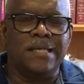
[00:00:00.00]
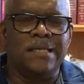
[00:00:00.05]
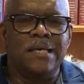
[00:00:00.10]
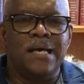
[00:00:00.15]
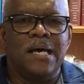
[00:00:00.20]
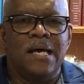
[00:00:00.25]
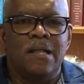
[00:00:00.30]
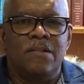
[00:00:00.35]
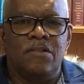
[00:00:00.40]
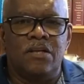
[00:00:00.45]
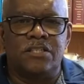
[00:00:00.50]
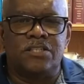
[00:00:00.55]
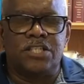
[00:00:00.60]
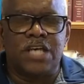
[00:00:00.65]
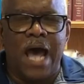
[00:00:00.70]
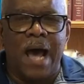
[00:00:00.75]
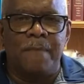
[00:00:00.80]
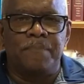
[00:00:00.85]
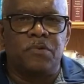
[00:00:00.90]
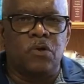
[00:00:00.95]
chapter,
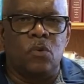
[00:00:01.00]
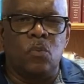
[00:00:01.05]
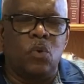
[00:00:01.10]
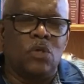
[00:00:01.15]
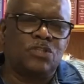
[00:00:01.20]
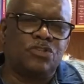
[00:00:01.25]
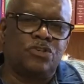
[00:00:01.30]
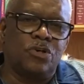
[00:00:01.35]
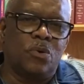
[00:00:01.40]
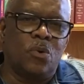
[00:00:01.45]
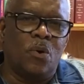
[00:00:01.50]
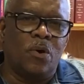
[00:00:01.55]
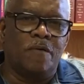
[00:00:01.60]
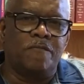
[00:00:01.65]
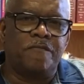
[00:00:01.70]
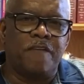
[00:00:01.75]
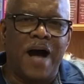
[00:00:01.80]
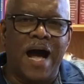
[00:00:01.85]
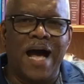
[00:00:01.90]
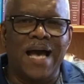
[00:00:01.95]
what you're going to find
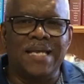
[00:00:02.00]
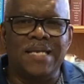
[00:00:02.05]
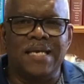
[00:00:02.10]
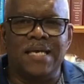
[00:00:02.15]
is